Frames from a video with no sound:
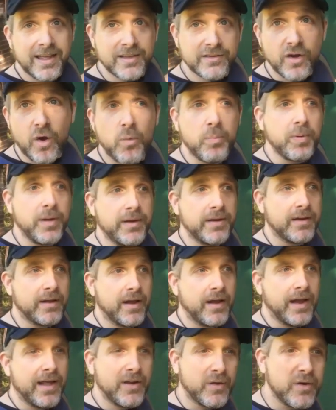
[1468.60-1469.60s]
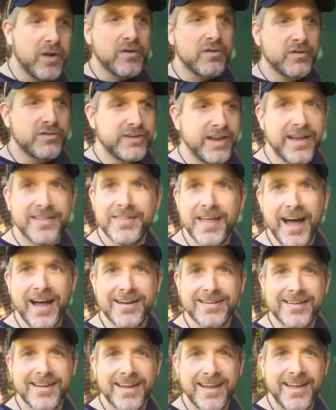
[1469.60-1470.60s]
is open. I don't understand
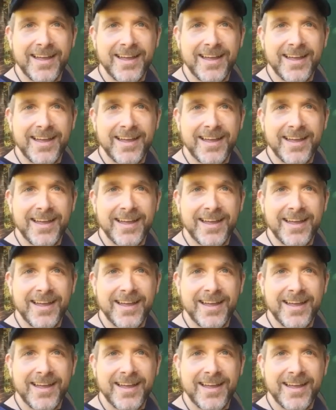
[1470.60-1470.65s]
that.